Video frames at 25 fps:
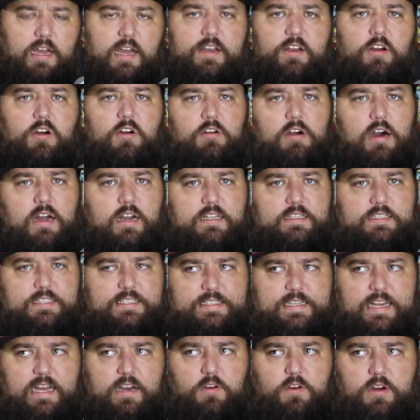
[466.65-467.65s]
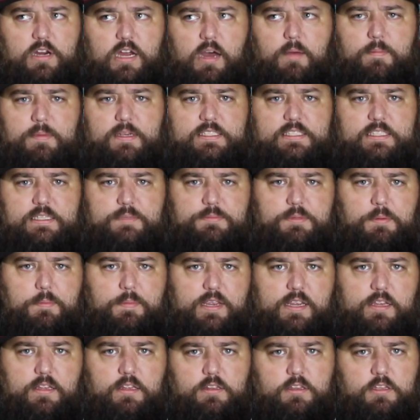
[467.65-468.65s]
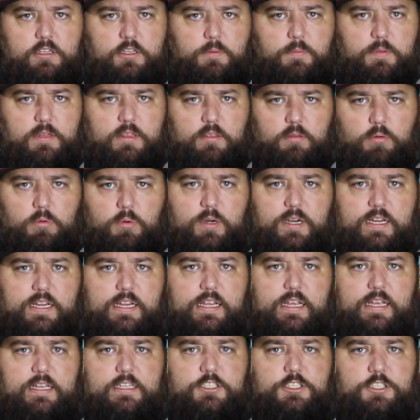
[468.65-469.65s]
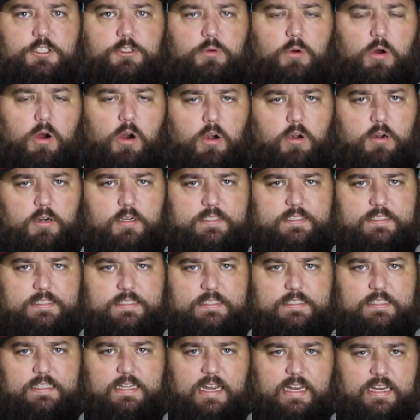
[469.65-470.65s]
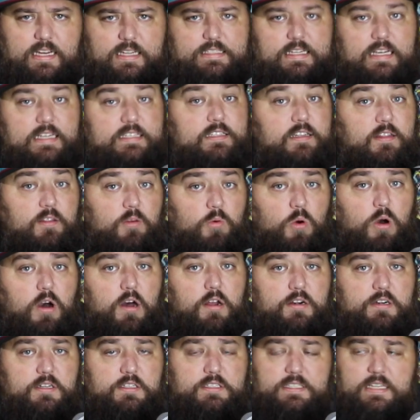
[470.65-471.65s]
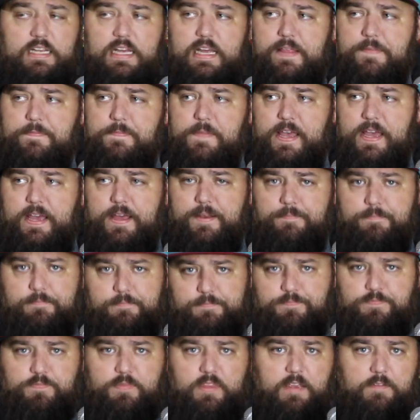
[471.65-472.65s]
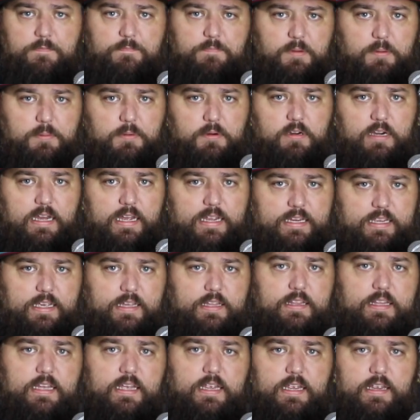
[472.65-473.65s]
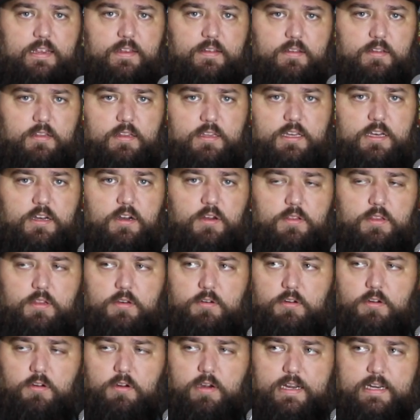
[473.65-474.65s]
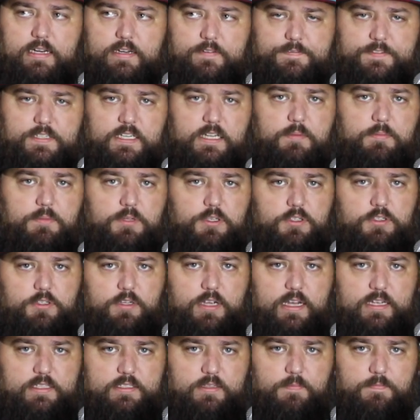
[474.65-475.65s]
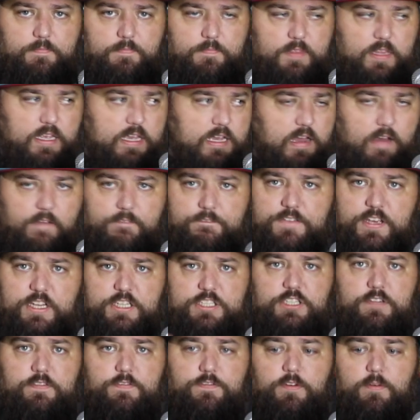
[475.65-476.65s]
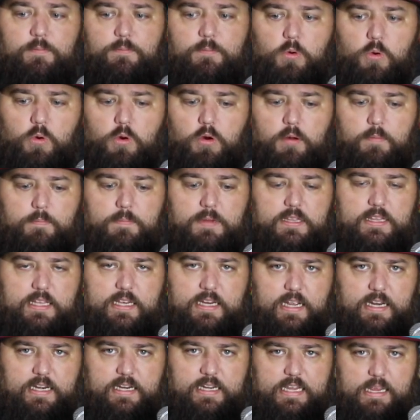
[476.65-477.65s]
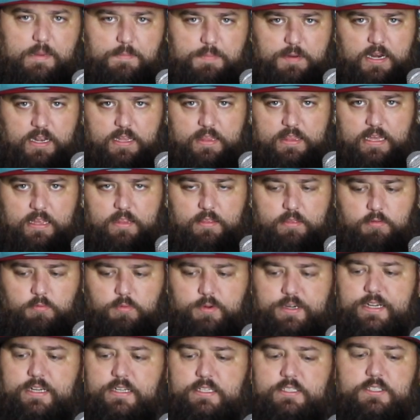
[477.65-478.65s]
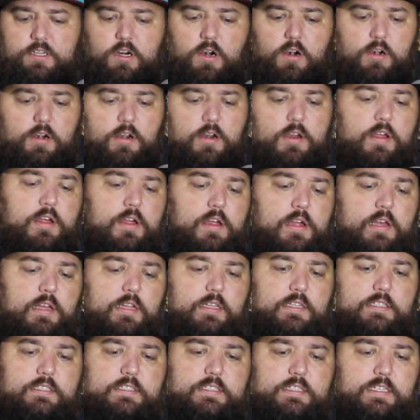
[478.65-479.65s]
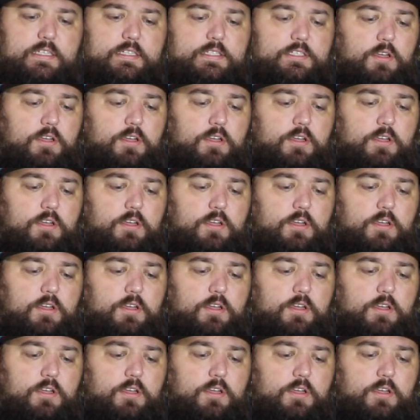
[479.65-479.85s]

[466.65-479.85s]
I know a lot of the Scout comics seem to be doing 3-issue arcs, kind of testing the waters, and then if people like it, the creative team usually has a vision for more, but they kind of keep it at that 3 to start to see.